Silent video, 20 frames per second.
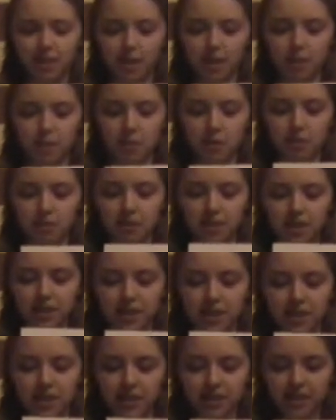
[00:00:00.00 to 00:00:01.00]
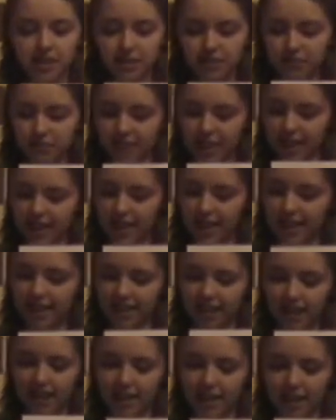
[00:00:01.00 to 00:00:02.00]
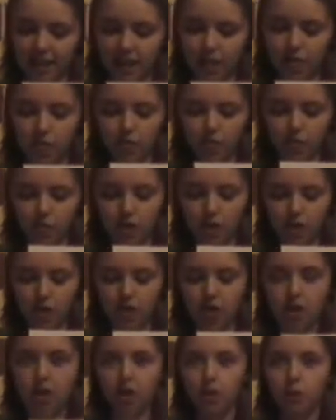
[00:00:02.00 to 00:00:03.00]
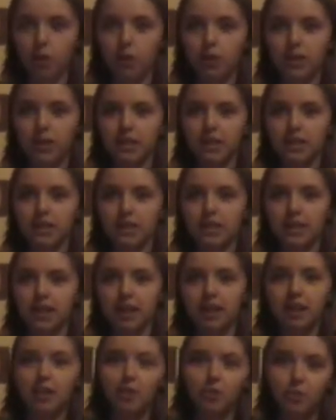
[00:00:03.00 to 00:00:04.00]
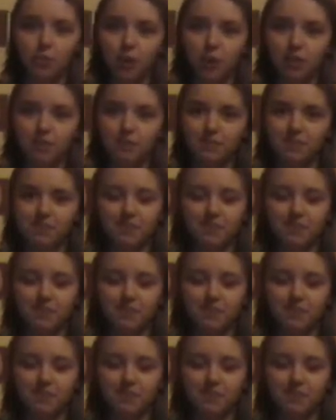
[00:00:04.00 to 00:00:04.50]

About 19 feet inside the outer wall was another wall.